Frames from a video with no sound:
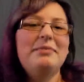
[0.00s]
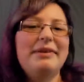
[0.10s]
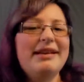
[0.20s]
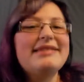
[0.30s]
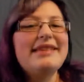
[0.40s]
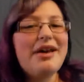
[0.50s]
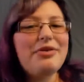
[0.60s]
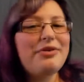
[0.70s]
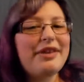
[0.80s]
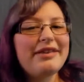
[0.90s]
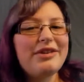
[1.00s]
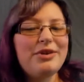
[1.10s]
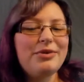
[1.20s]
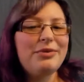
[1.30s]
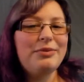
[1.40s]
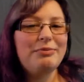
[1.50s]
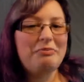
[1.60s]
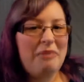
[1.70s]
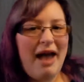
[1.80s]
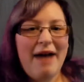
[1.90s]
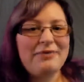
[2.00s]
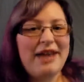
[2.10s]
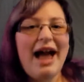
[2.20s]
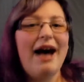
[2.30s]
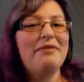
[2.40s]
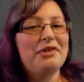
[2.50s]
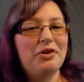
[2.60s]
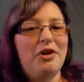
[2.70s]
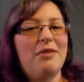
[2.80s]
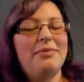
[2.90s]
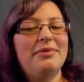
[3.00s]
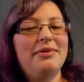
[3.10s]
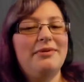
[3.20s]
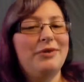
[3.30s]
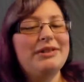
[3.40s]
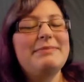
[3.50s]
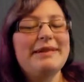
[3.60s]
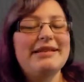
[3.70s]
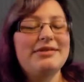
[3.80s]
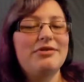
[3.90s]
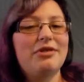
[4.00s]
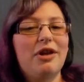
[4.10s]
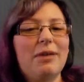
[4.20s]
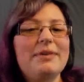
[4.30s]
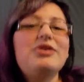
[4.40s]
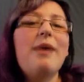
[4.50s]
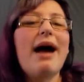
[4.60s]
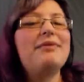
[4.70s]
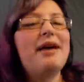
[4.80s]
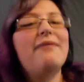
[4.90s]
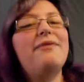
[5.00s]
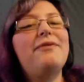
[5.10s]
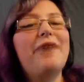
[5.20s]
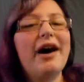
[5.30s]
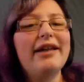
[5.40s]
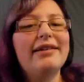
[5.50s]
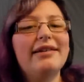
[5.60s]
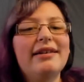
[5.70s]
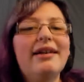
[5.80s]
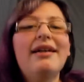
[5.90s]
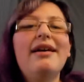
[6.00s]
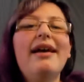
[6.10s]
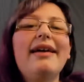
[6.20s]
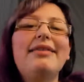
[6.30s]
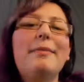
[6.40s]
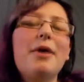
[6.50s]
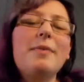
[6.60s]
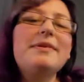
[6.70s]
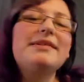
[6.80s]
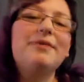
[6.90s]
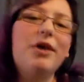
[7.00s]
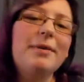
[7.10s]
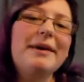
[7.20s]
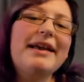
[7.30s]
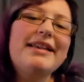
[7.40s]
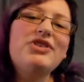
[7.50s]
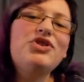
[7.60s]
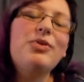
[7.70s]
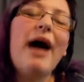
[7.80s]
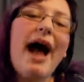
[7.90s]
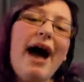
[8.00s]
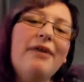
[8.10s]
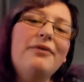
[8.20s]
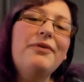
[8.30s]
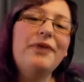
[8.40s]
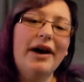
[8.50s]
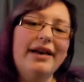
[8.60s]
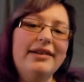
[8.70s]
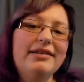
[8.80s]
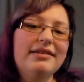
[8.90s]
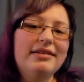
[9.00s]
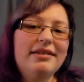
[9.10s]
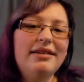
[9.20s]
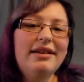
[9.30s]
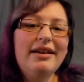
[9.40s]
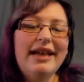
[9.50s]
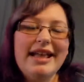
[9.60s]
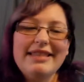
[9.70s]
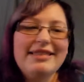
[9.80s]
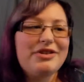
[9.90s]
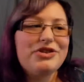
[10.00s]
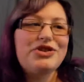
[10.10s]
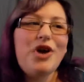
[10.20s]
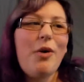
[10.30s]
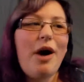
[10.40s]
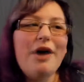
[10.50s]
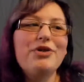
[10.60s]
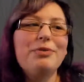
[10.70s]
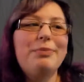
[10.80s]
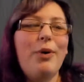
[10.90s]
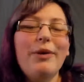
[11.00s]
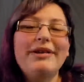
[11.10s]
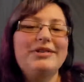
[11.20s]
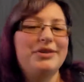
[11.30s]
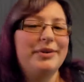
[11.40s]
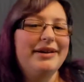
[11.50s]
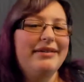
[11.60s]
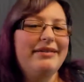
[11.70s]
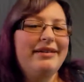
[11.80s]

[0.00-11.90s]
Because the other thing that you have to have in a LARP, for it to be considered a LARP, is you have to have fun. The purpose of LARPing is to have fun. There's no other point to it.